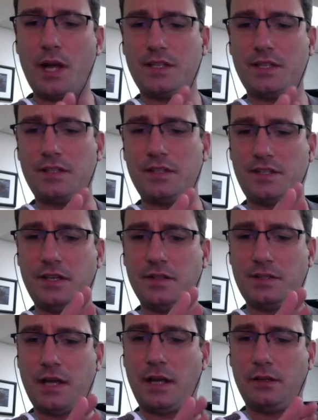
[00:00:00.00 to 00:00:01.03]

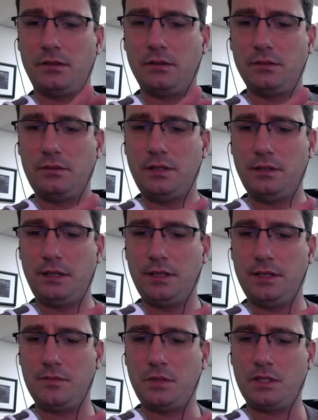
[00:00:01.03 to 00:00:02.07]
sales cycle
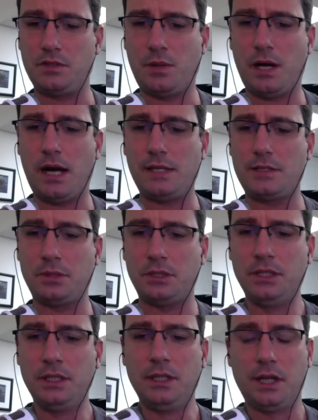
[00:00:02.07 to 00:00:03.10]
as much as possible.
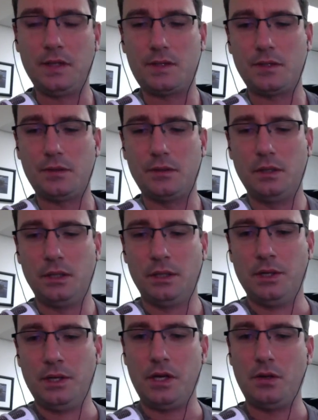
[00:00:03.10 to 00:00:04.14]
And so,
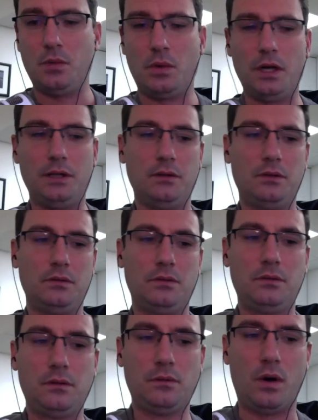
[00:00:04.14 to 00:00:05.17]
what
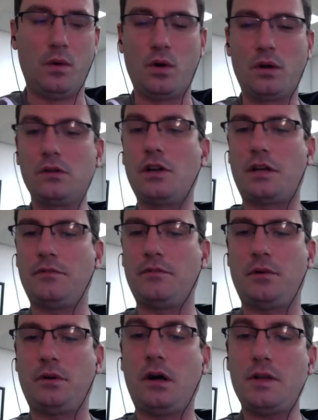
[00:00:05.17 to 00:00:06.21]
we're looking
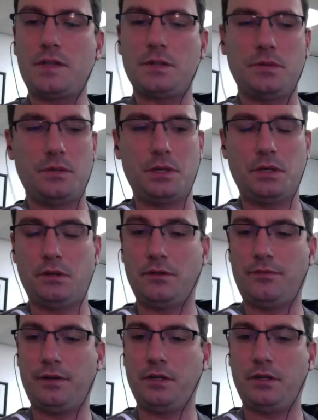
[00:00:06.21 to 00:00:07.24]
for also in the middle of
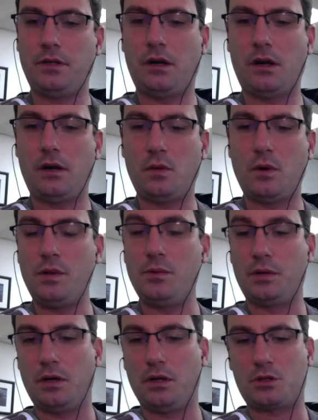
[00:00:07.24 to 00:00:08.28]
the funnel are what we
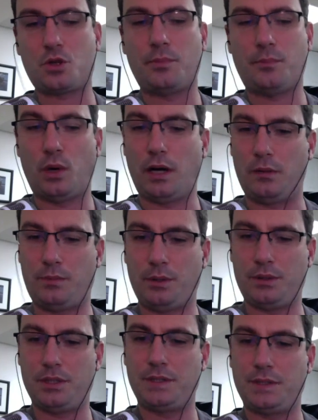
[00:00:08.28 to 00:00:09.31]
would call tripwire
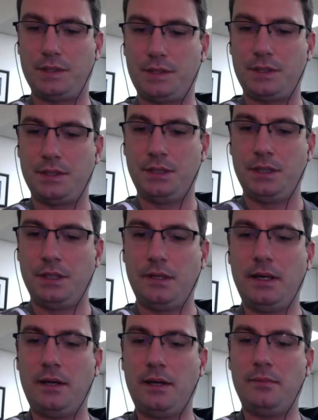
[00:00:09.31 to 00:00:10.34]
purchases.
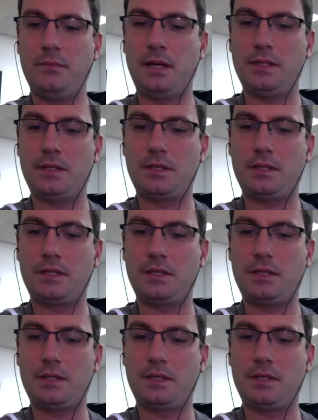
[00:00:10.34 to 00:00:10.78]
And so